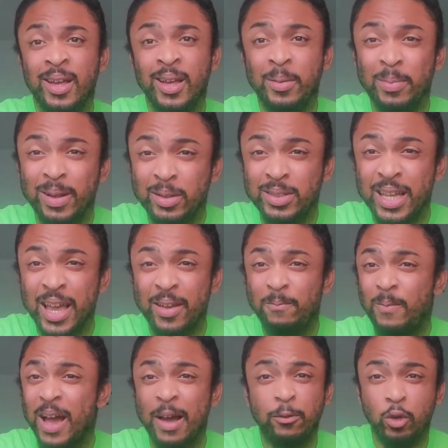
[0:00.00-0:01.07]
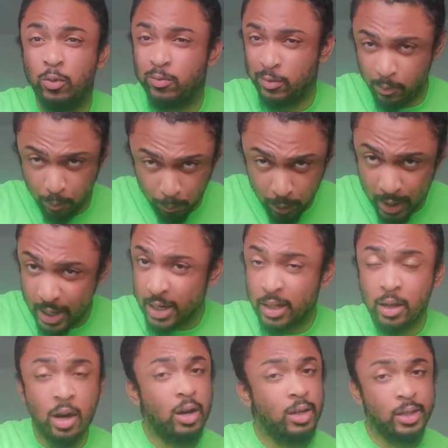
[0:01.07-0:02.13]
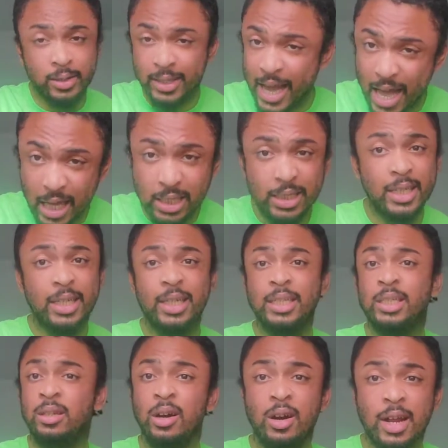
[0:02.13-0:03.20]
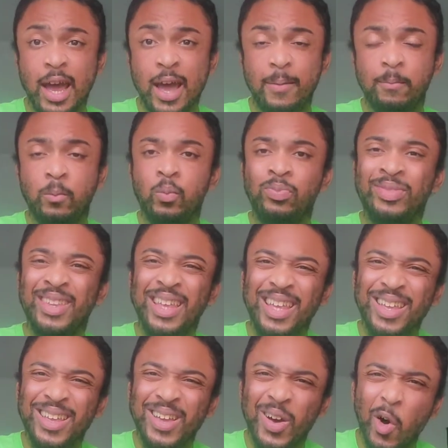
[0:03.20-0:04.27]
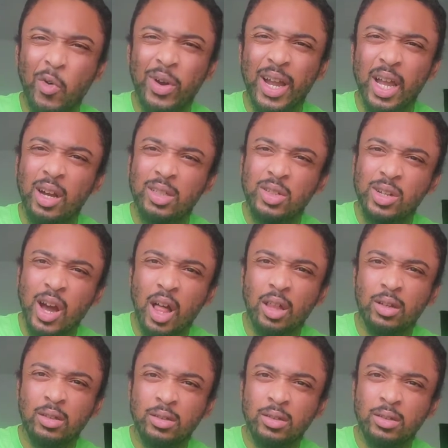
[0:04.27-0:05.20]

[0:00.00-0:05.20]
But it was like, after putting in all the taxes and all that, over $800.